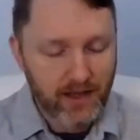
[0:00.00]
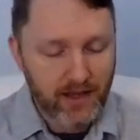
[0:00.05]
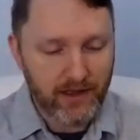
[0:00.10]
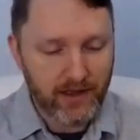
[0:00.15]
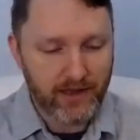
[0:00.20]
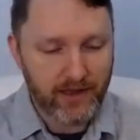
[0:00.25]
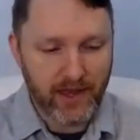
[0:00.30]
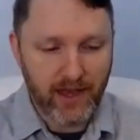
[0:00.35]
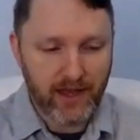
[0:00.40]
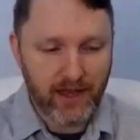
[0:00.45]

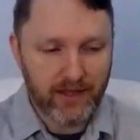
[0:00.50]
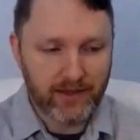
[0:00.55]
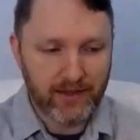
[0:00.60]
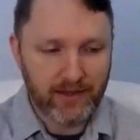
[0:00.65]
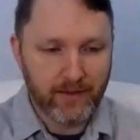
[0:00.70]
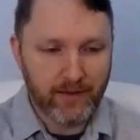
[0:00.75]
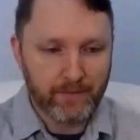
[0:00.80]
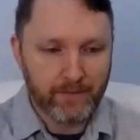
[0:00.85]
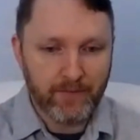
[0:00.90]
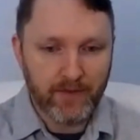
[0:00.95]

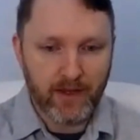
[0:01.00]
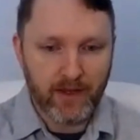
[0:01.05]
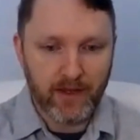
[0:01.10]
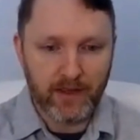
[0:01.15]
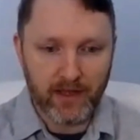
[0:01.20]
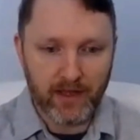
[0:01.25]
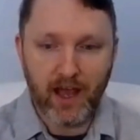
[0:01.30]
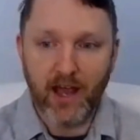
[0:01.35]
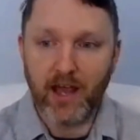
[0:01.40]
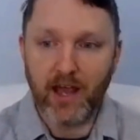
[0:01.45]
then
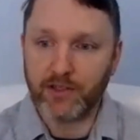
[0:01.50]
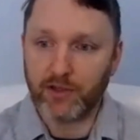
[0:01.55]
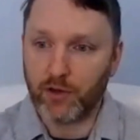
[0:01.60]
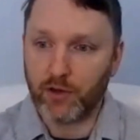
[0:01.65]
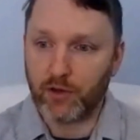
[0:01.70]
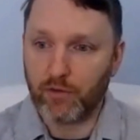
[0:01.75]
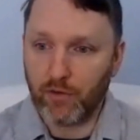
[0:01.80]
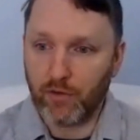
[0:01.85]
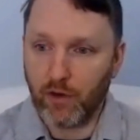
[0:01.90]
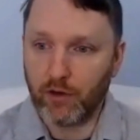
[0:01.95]
cars are
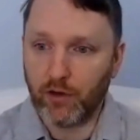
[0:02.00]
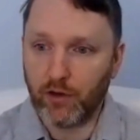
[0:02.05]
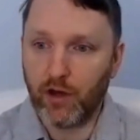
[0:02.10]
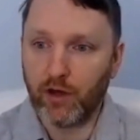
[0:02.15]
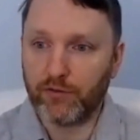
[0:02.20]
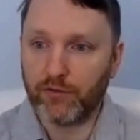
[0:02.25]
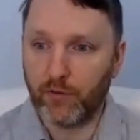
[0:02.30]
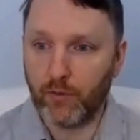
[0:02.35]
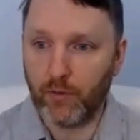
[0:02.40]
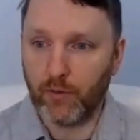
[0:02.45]
going to roll
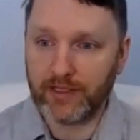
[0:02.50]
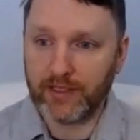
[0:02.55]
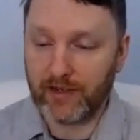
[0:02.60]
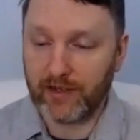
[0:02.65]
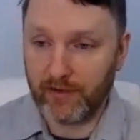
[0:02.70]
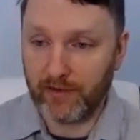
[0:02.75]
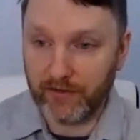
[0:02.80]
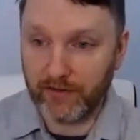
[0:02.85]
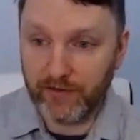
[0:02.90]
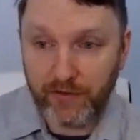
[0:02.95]
off once
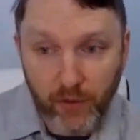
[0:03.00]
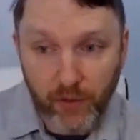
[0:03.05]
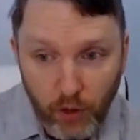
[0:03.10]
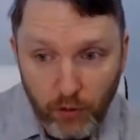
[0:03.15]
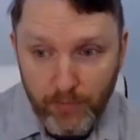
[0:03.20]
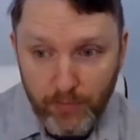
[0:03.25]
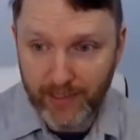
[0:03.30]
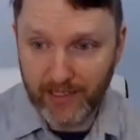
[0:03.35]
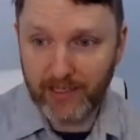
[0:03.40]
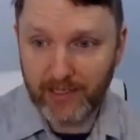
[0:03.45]
every
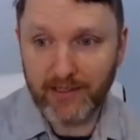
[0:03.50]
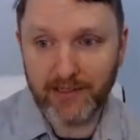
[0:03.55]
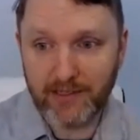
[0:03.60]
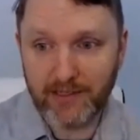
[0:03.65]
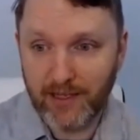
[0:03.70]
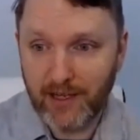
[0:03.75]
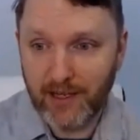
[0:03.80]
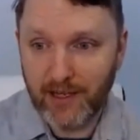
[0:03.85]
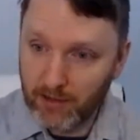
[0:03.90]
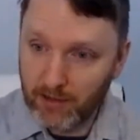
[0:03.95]
4
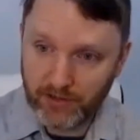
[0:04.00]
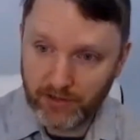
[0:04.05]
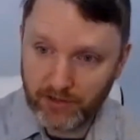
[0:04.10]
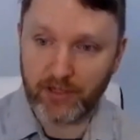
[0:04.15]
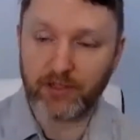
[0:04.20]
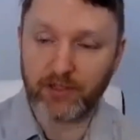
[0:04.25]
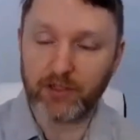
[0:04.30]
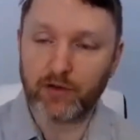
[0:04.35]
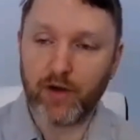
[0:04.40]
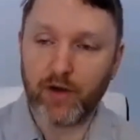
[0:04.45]
minutes because the
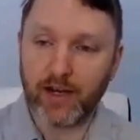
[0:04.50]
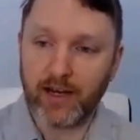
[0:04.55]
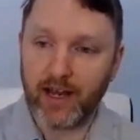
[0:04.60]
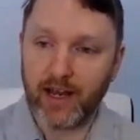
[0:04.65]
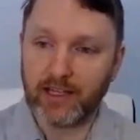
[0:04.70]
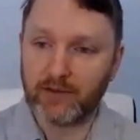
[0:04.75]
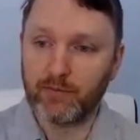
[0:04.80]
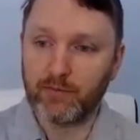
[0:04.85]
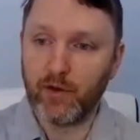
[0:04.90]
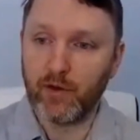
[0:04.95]
constraint
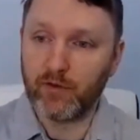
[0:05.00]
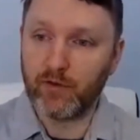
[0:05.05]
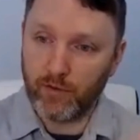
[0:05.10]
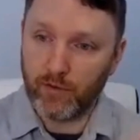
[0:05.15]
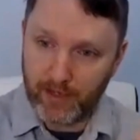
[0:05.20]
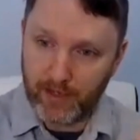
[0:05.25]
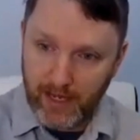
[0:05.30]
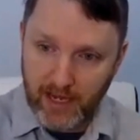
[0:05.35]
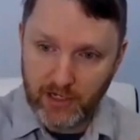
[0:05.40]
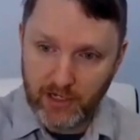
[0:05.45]
has moved from
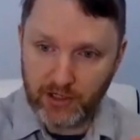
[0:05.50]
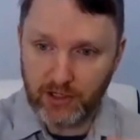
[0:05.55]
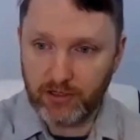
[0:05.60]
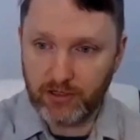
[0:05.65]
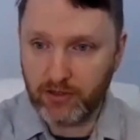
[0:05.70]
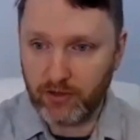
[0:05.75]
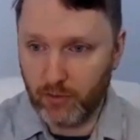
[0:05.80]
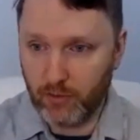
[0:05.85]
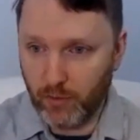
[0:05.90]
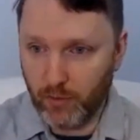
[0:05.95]
the engine
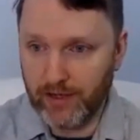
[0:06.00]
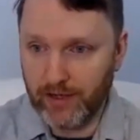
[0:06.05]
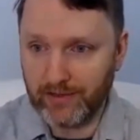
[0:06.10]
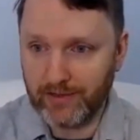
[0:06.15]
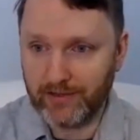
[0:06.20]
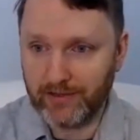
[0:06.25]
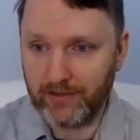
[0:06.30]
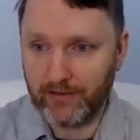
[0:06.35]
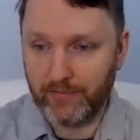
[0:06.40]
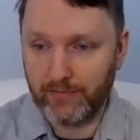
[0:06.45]
to the
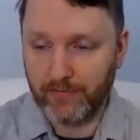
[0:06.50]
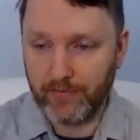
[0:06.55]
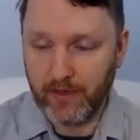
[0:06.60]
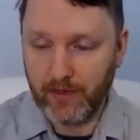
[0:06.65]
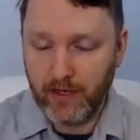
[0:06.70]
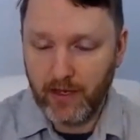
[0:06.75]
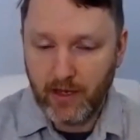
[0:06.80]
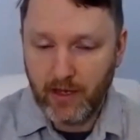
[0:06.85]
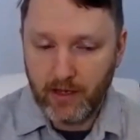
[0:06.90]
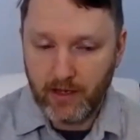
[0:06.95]
wheels.
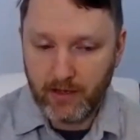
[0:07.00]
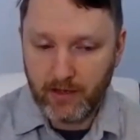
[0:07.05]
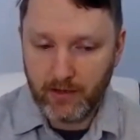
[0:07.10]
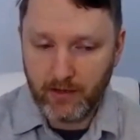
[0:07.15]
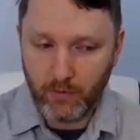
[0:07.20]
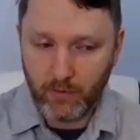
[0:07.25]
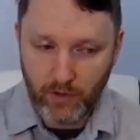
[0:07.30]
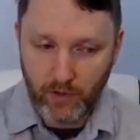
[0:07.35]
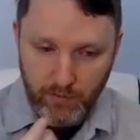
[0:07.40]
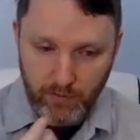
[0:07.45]

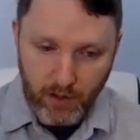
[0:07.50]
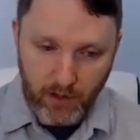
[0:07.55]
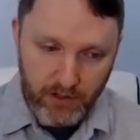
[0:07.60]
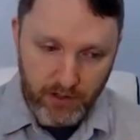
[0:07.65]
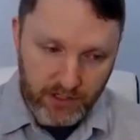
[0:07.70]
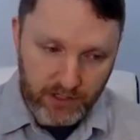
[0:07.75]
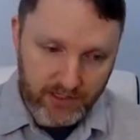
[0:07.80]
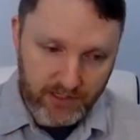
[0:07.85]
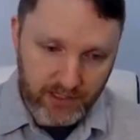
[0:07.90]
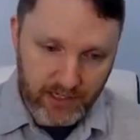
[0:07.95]
With
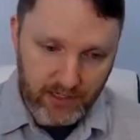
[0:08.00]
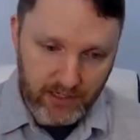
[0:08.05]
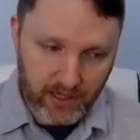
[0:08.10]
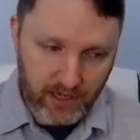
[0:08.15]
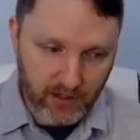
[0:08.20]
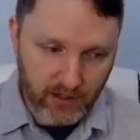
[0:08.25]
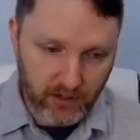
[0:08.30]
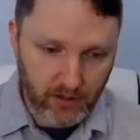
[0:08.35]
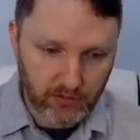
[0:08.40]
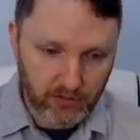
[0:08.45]
apologies to Eli
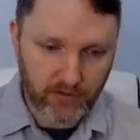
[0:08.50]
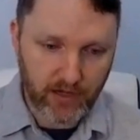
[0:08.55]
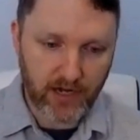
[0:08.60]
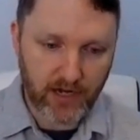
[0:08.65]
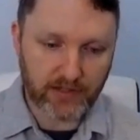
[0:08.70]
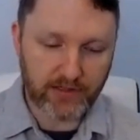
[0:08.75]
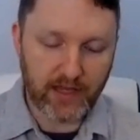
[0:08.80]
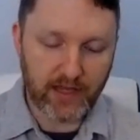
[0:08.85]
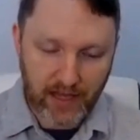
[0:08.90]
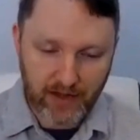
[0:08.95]

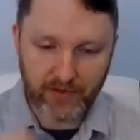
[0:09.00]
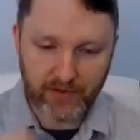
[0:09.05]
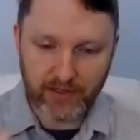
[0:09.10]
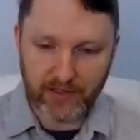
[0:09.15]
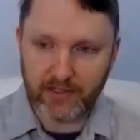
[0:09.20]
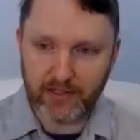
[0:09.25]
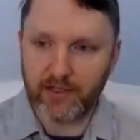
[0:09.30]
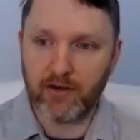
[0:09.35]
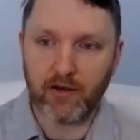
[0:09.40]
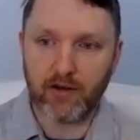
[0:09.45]
Goldratt,
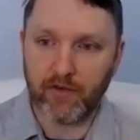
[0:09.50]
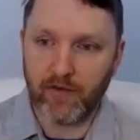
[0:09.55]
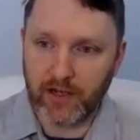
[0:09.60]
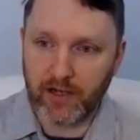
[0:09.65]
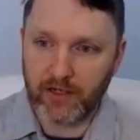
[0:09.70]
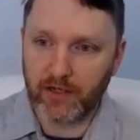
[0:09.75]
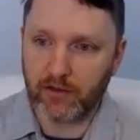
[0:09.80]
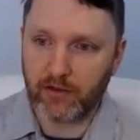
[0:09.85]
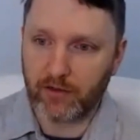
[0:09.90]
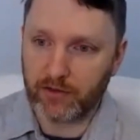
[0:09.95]
Evans' theory of
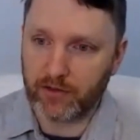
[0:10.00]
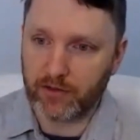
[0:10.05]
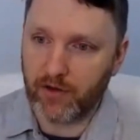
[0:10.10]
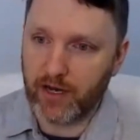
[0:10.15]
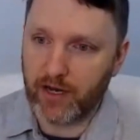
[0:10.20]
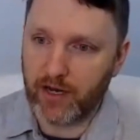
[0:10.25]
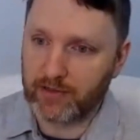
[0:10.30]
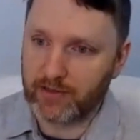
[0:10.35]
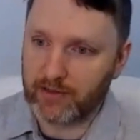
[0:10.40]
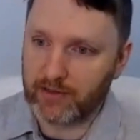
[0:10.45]
agile
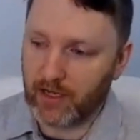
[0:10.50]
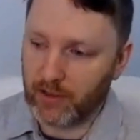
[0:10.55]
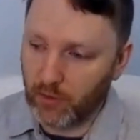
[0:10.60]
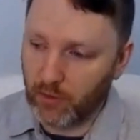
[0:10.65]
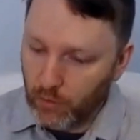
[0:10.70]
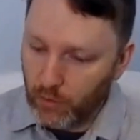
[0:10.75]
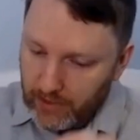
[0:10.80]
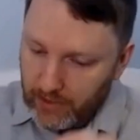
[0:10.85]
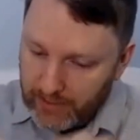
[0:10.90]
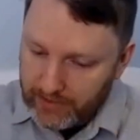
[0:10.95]
constraints, an
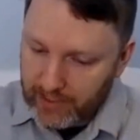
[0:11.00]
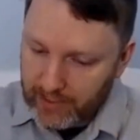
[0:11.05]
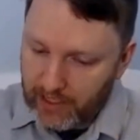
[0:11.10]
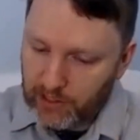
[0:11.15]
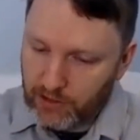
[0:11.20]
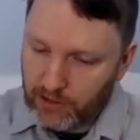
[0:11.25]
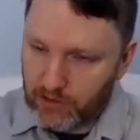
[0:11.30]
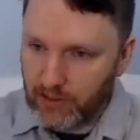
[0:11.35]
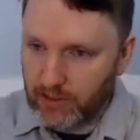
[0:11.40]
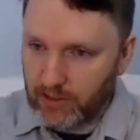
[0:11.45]

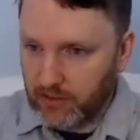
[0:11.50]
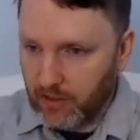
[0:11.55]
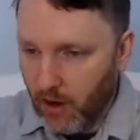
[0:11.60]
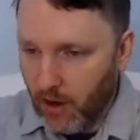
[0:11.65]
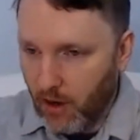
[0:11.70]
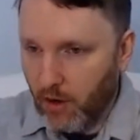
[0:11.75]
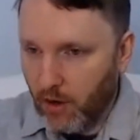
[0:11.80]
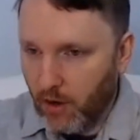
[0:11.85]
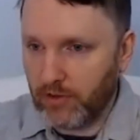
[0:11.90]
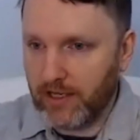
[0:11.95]
organization is
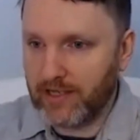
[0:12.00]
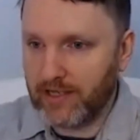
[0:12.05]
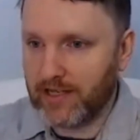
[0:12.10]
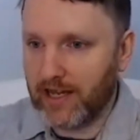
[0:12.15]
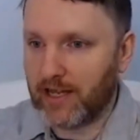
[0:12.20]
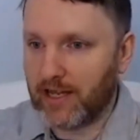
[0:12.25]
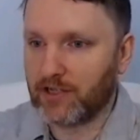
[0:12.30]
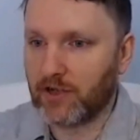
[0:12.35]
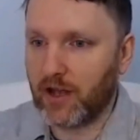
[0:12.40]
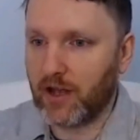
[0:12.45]
only as
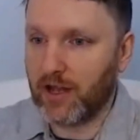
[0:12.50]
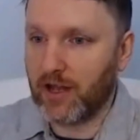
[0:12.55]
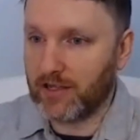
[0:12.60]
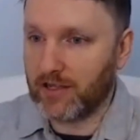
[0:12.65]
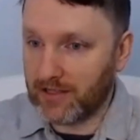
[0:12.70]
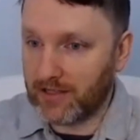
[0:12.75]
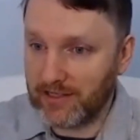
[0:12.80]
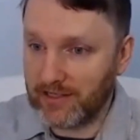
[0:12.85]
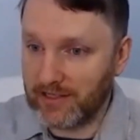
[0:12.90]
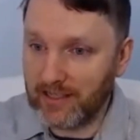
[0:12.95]
agile as
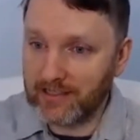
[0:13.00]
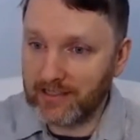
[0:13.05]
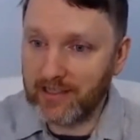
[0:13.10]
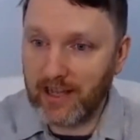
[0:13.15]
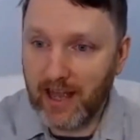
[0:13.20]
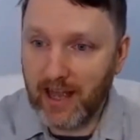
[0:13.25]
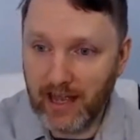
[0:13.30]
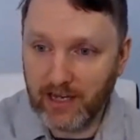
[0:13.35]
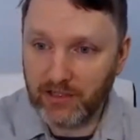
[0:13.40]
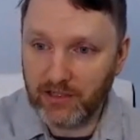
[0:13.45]
its least
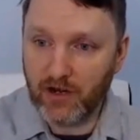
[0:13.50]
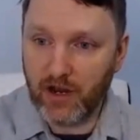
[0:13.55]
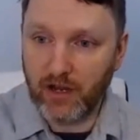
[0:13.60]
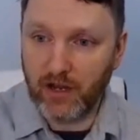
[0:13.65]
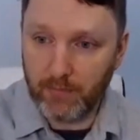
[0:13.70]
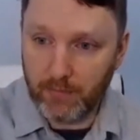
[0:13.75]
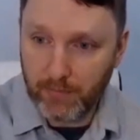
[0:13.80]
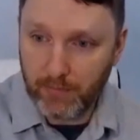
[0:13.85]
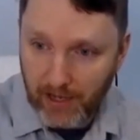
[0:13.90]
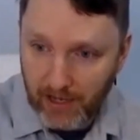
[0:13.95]

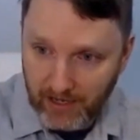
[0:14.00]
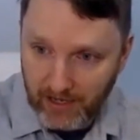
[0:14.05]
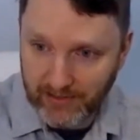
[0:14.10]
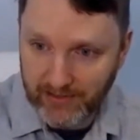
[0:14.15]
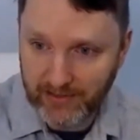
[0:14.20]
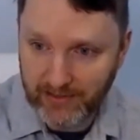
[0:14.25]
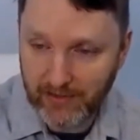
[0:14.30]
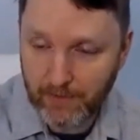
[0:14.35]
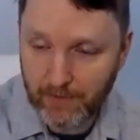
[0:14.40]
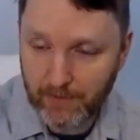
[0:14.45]
agile part.